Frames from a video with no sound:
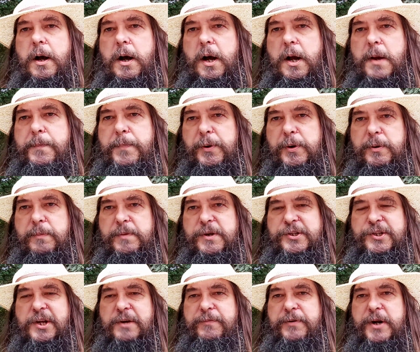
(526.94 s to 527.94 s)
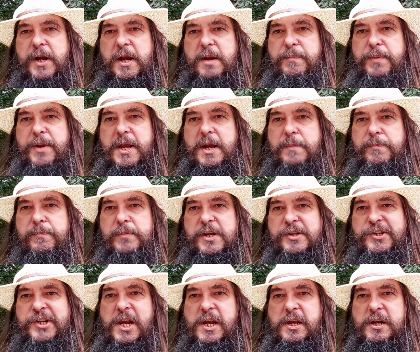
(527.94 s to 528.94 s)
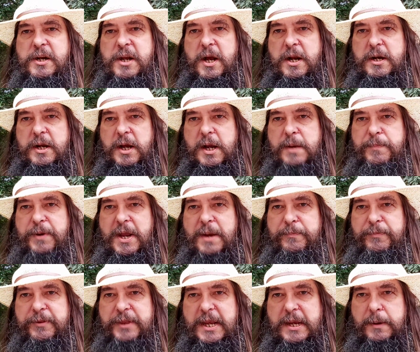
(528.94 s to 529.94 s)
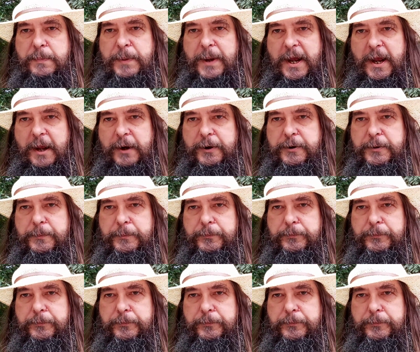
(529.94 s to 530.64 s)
I bought myself a second-hand IBM ThinkPad.